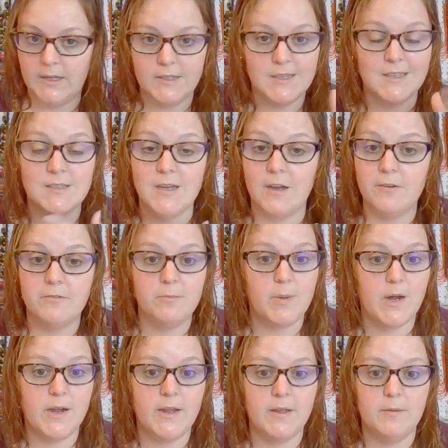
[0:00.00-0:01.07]
That's out of
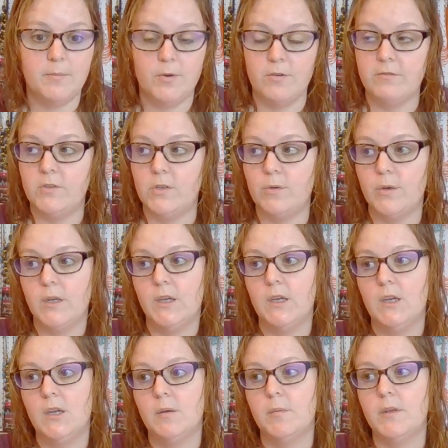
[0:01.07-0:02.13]
my purview.
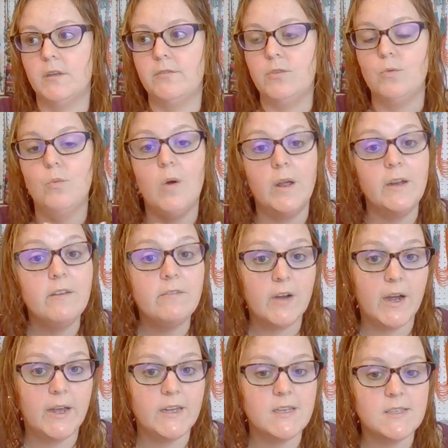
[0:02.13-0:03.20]
But if you want
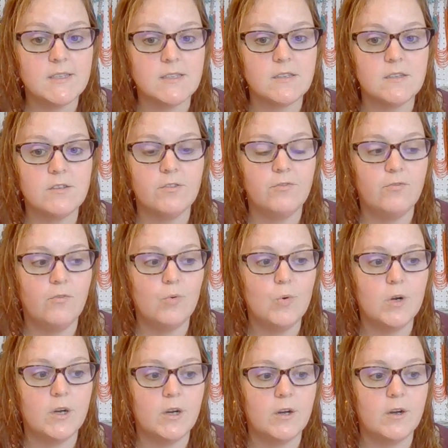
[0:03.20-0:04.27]
advice
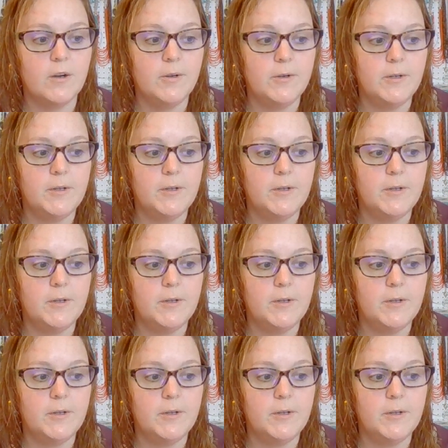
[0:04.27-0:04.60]
for,